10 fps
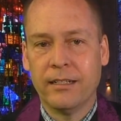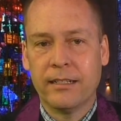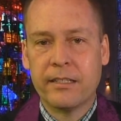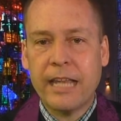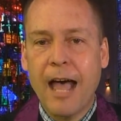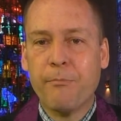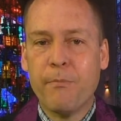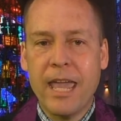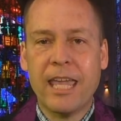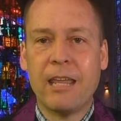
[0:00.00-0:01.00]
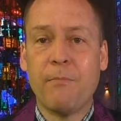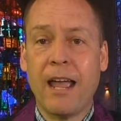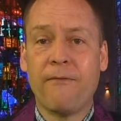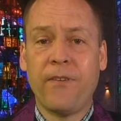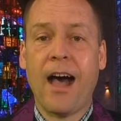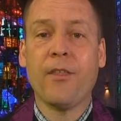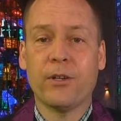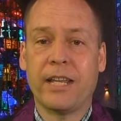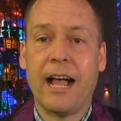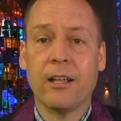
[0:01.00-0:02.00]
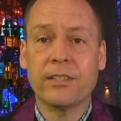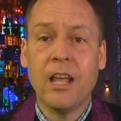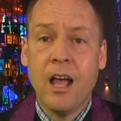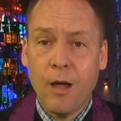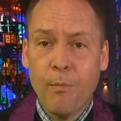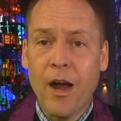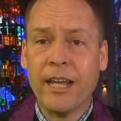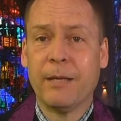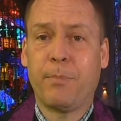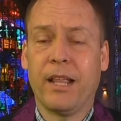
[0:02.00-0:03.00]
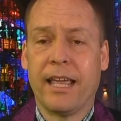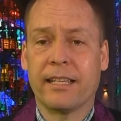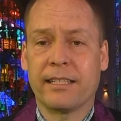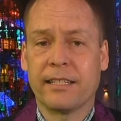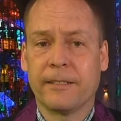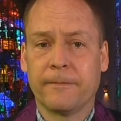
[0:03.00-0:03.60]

Stop making my Father's house a marketplace."